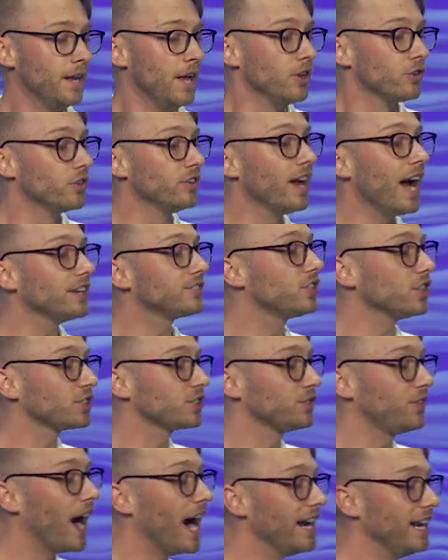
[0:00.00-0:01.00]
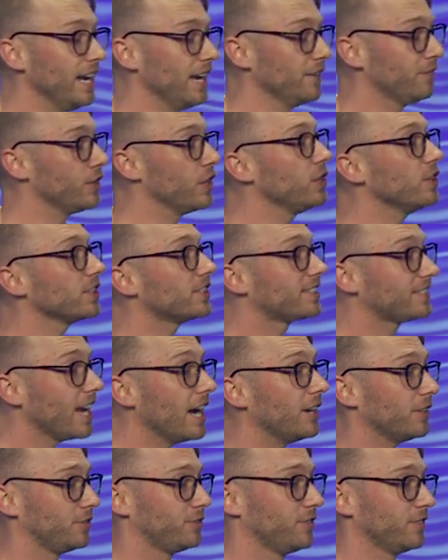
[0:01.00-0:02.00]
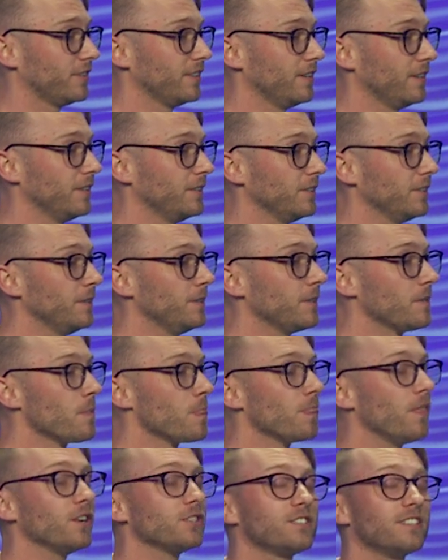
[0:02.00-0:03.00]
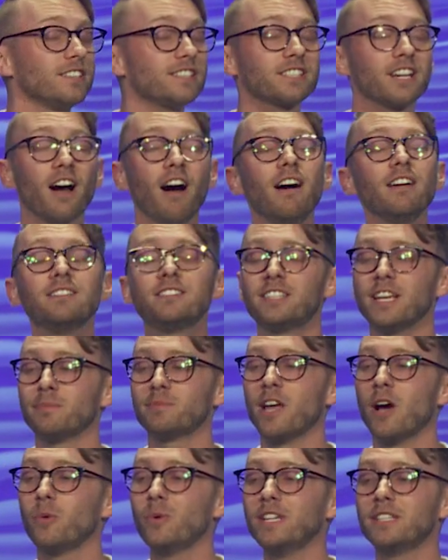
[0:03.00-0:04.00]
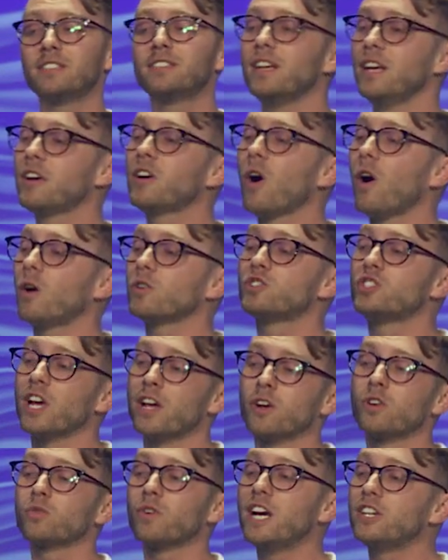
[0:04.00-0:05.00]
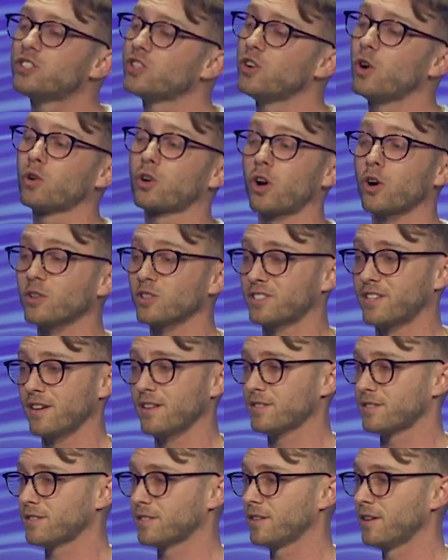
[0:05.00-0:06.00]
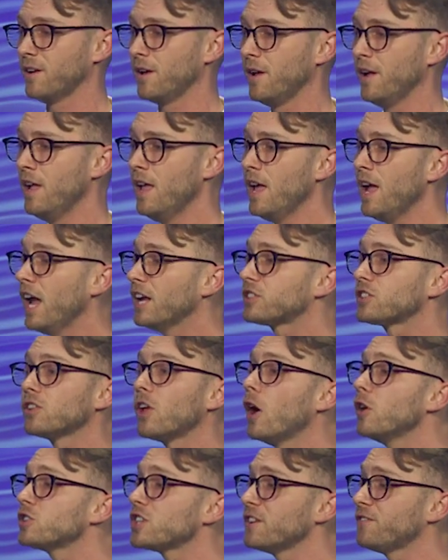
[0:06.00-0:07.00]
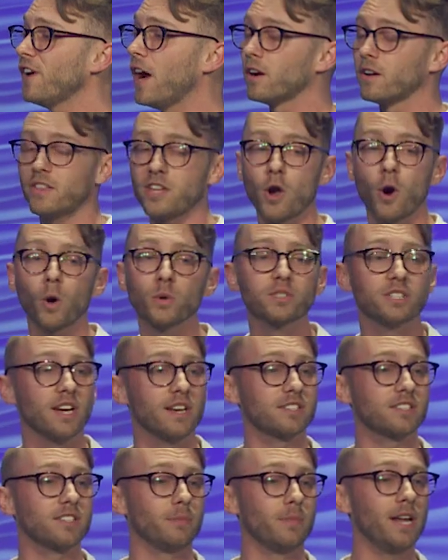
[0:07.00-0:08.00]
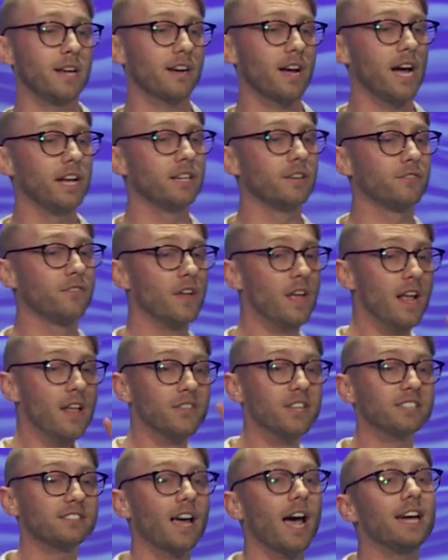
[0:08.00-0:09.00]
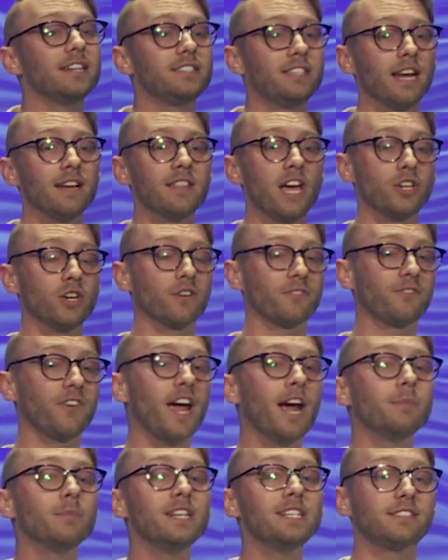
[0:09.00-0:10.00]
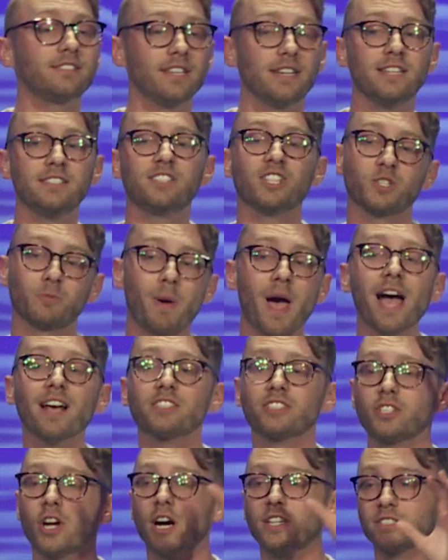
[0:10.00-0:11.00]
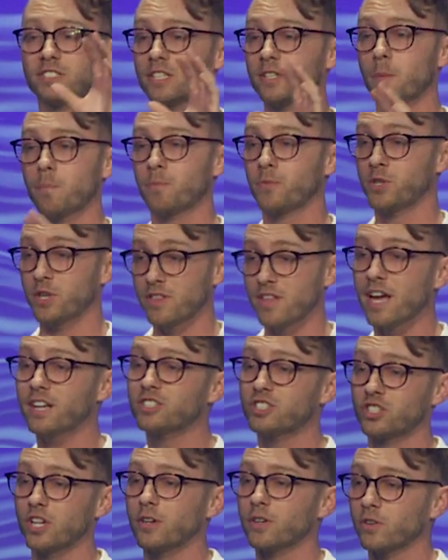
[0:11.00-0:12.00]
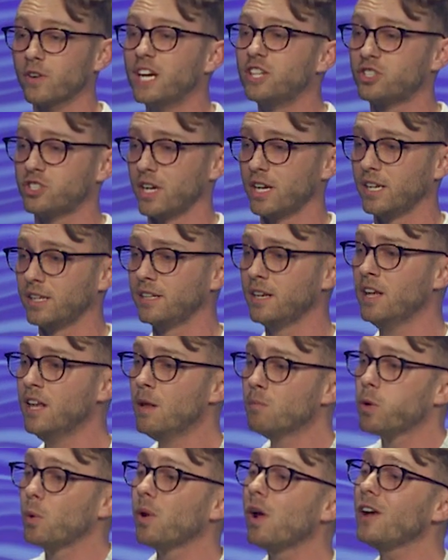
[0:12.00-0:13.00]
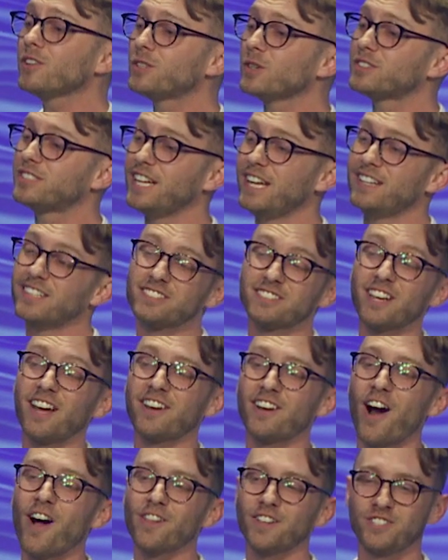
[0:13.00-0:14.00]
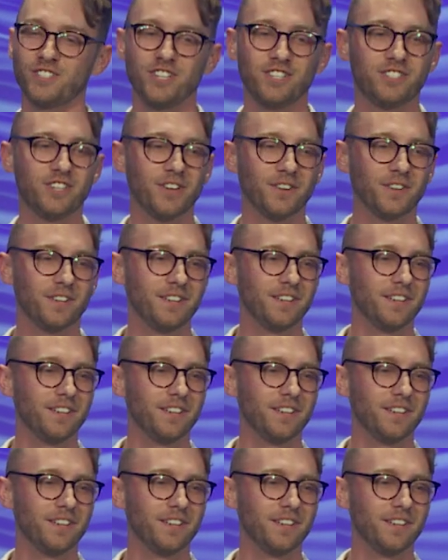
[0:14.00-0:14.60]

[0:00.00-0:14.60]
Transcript: you're not just fighting for yourself. There's this concept that we see called generational curses it's largely found in the Old Testament, kind of this idea that your family sins is passed on to the, to the next generation. But we also see it in psychology too.